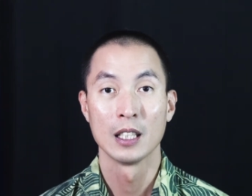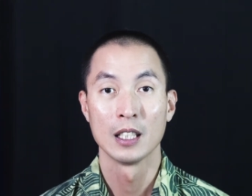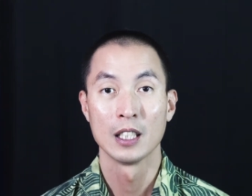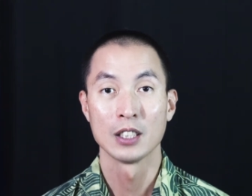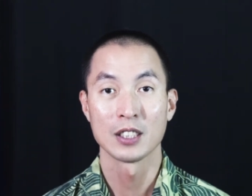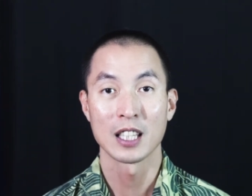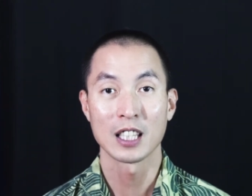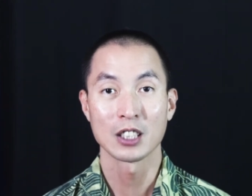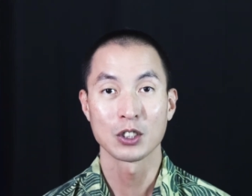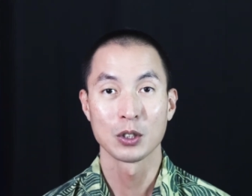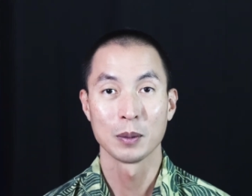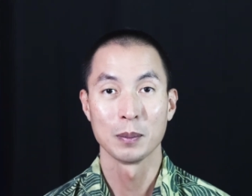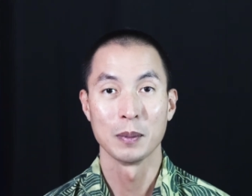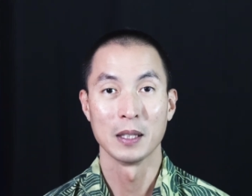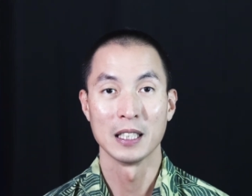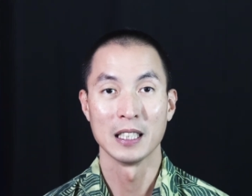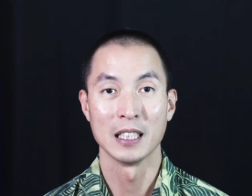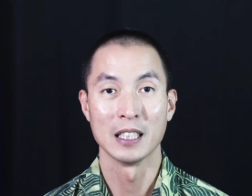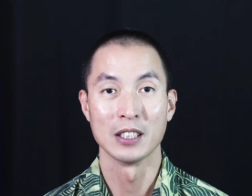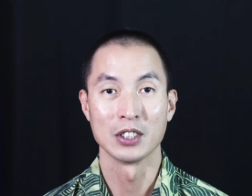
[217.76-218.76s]
This extra
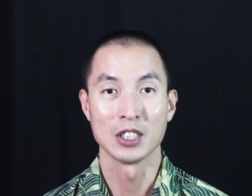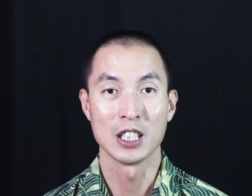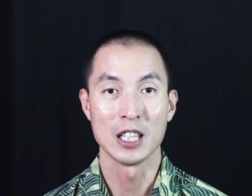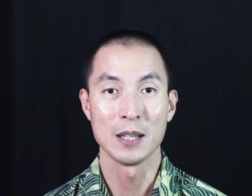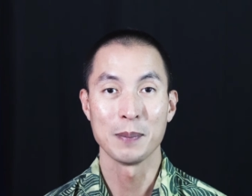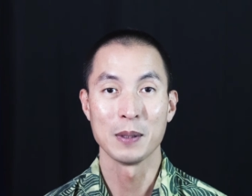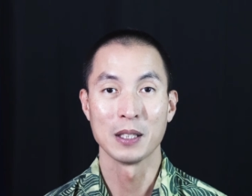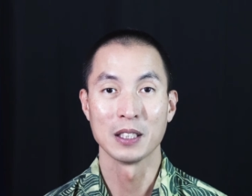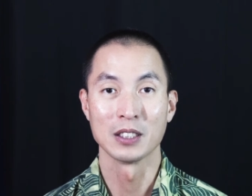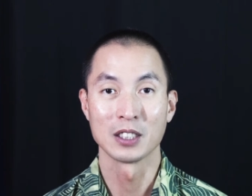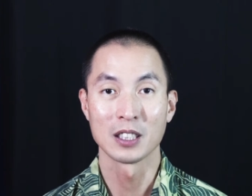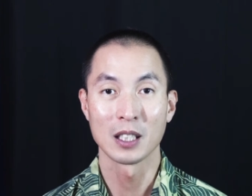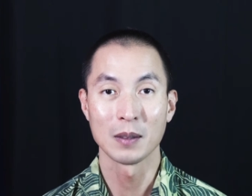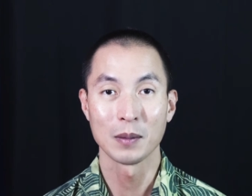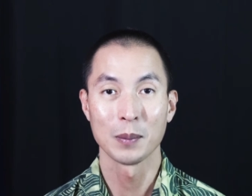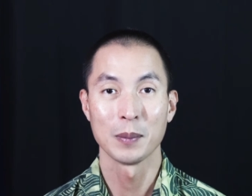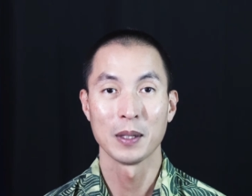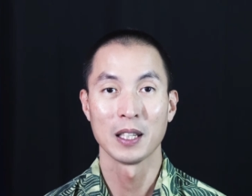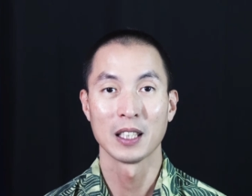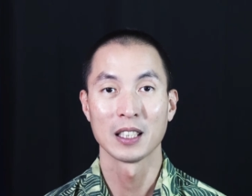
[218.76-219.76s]
money is keeping
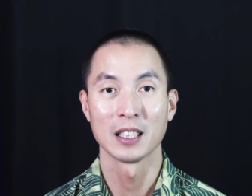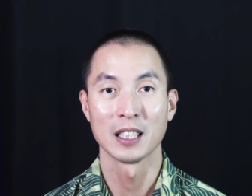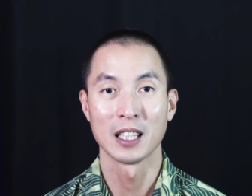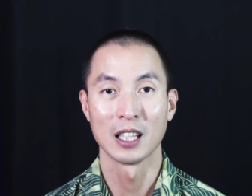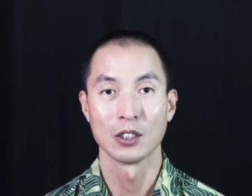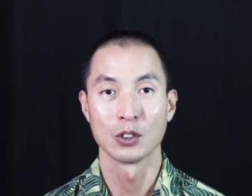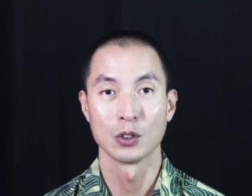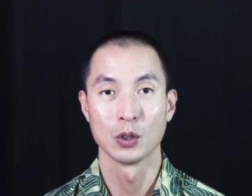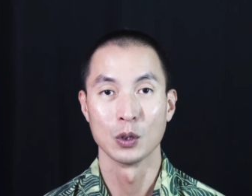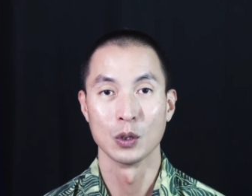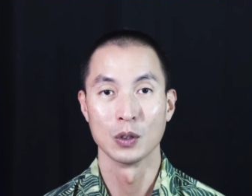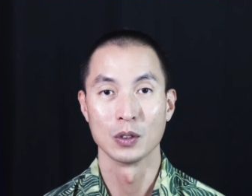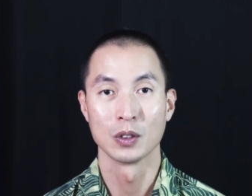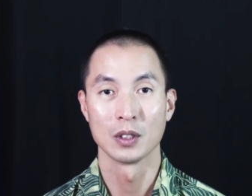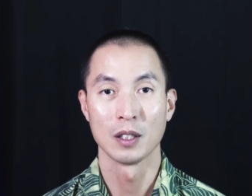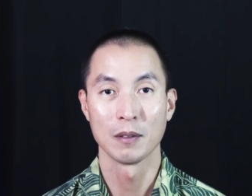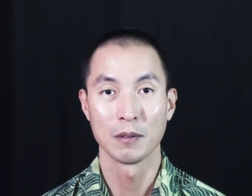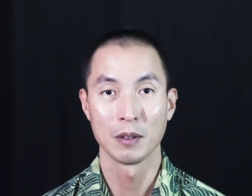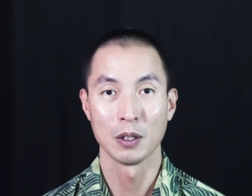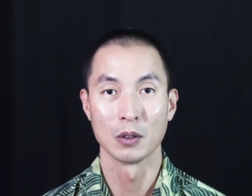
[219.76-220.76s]
some American
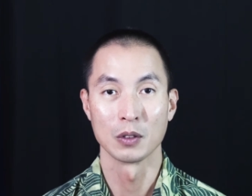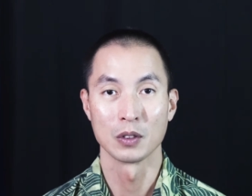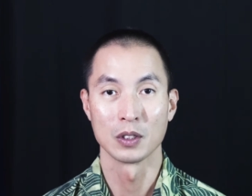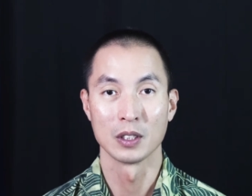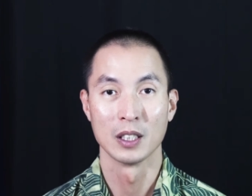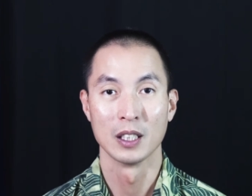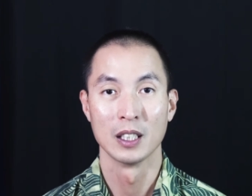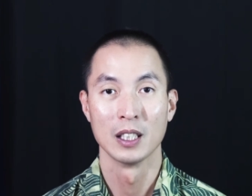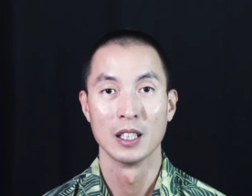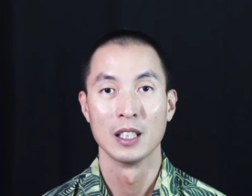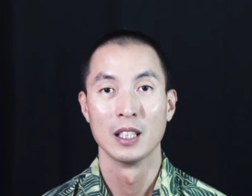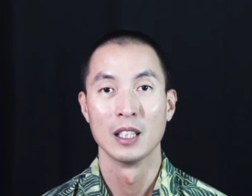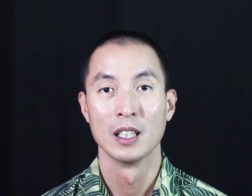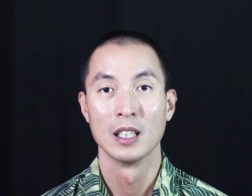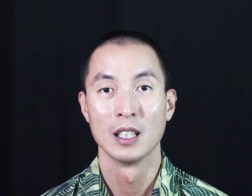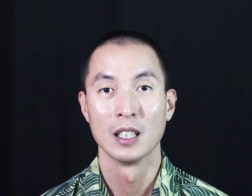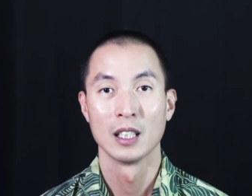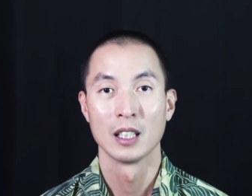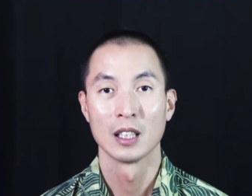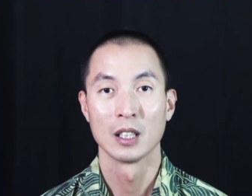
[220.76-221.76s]
households afloat.
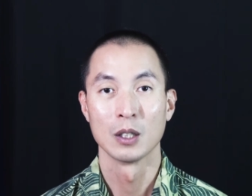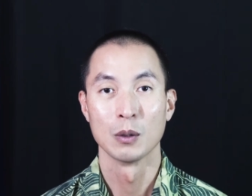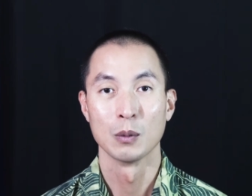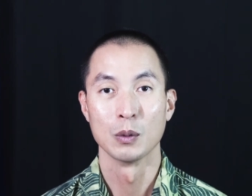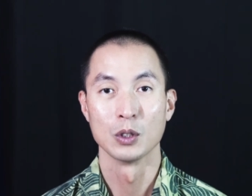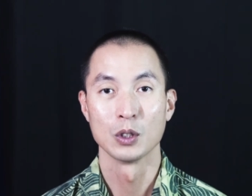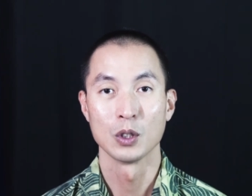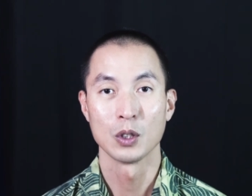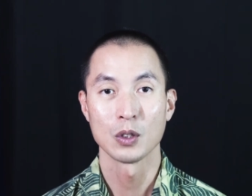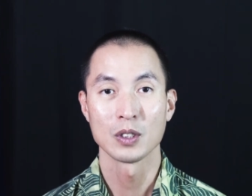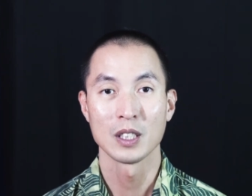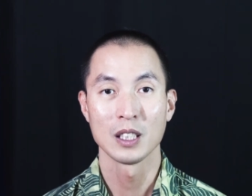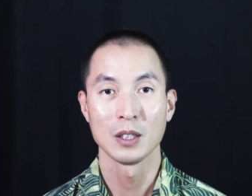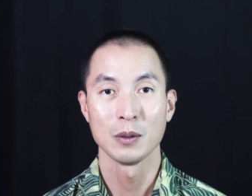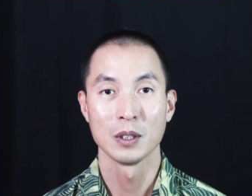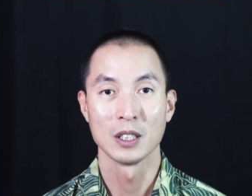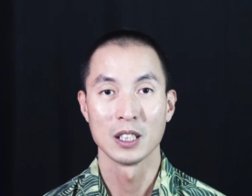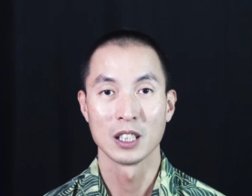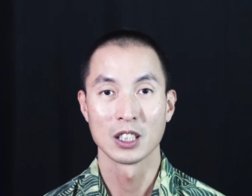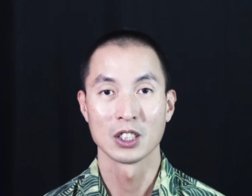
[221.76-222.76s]
The resulting
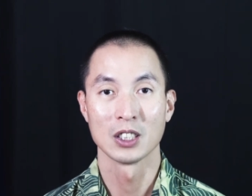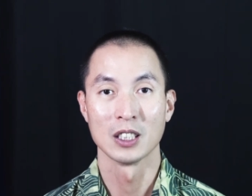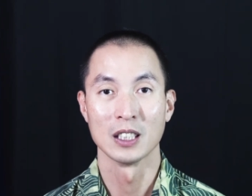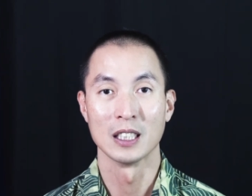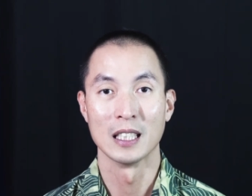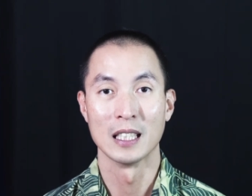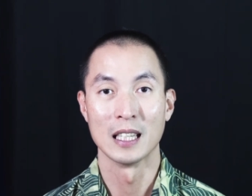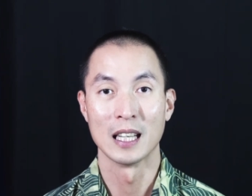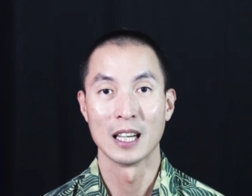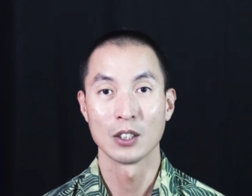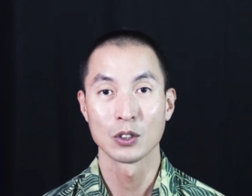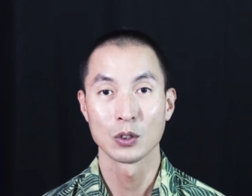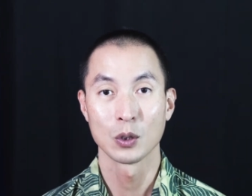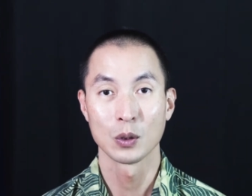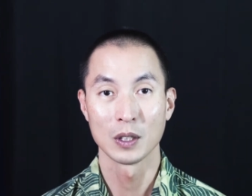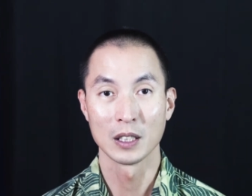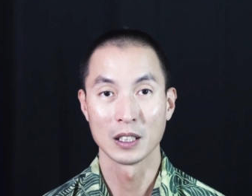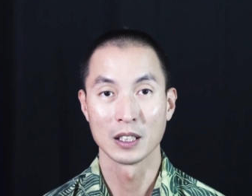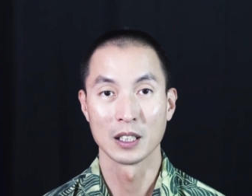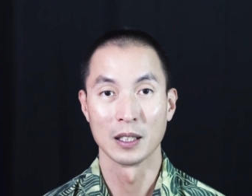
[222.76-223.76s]
reduction in
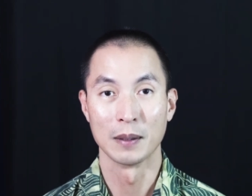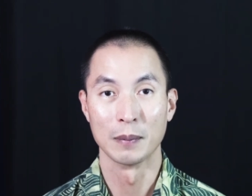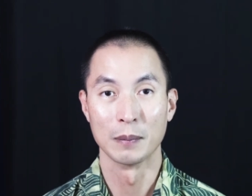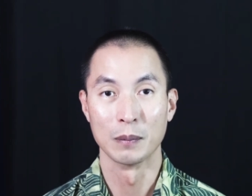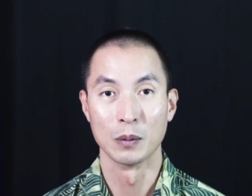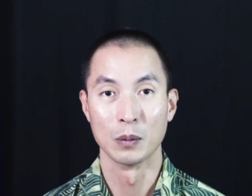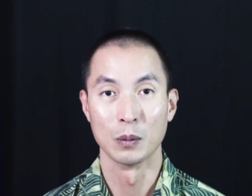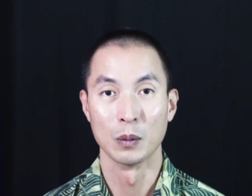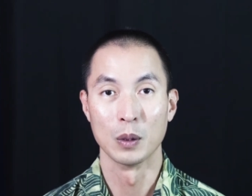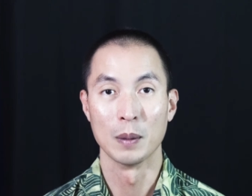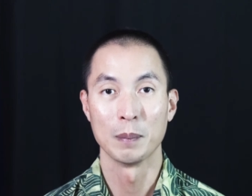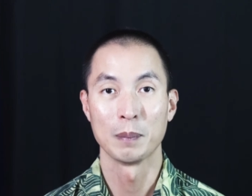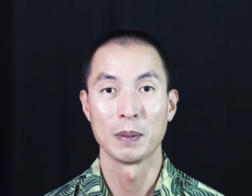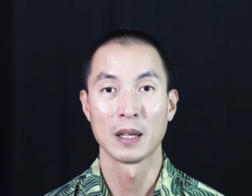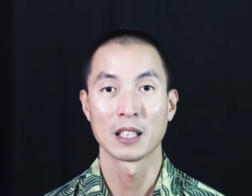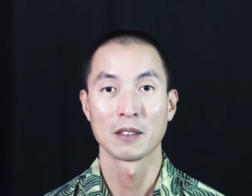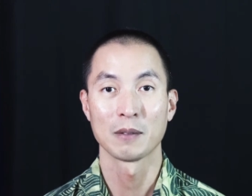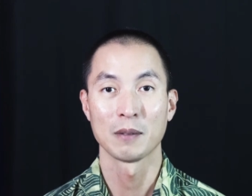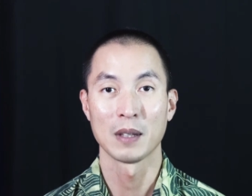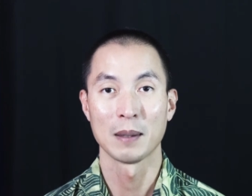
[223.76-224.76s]
household income will
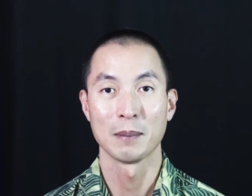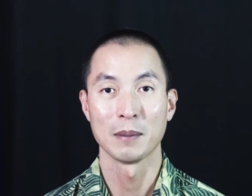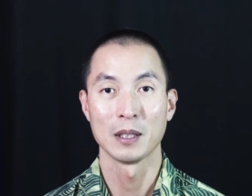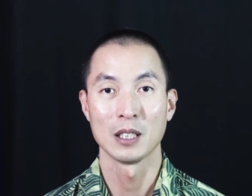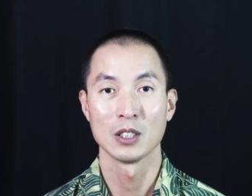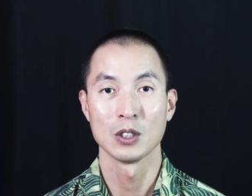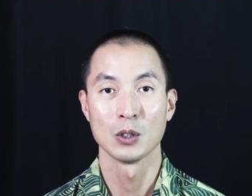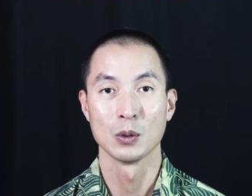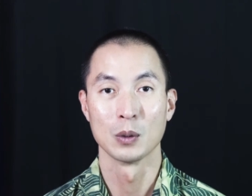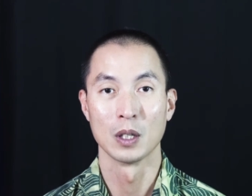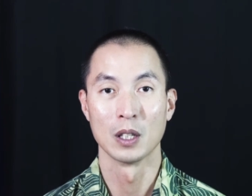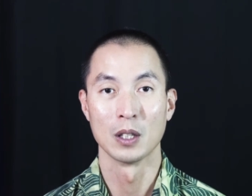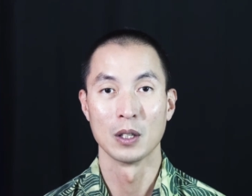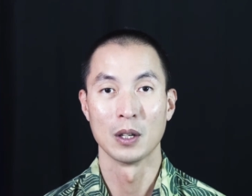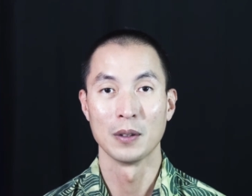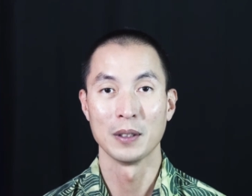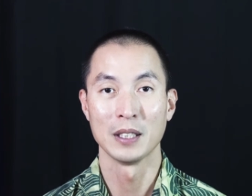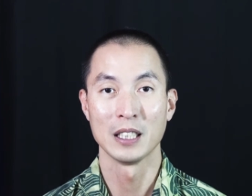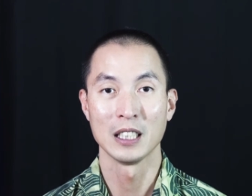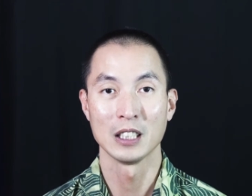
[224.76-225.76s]
impact families who are
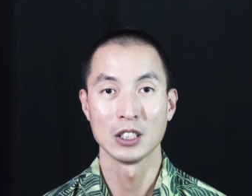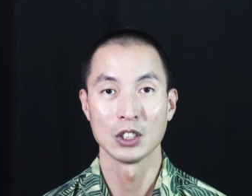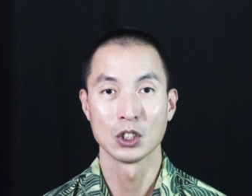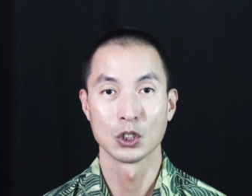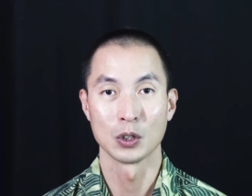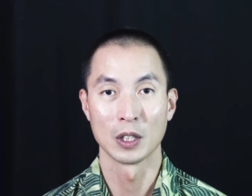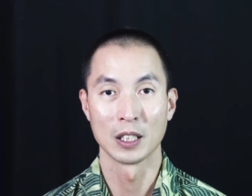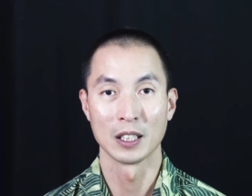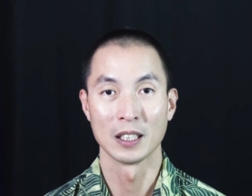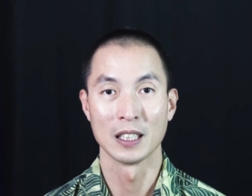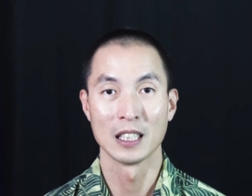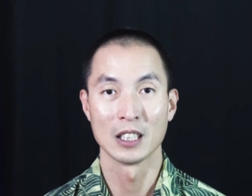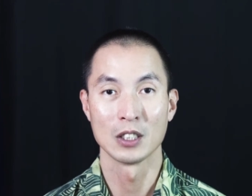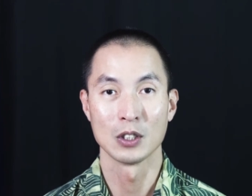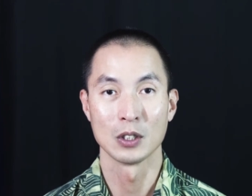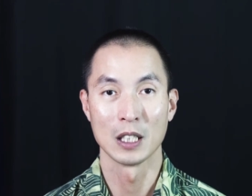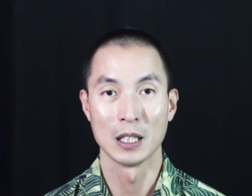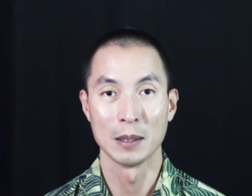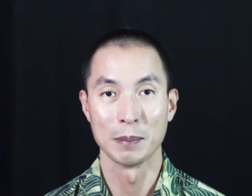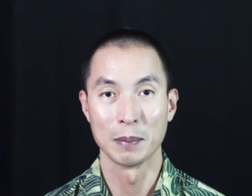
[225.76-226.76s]
already struggling
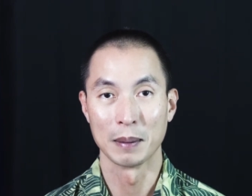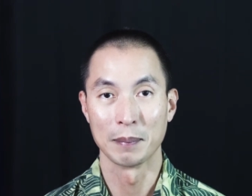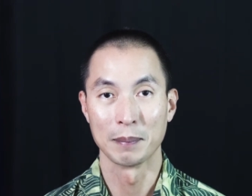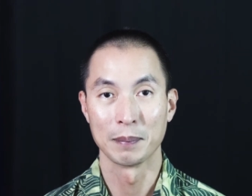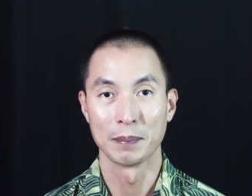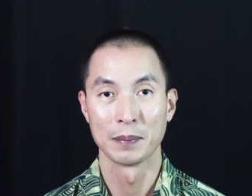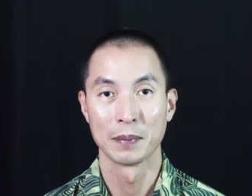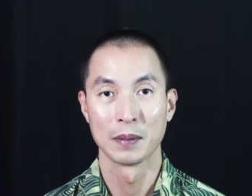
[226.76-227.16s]
to keep up.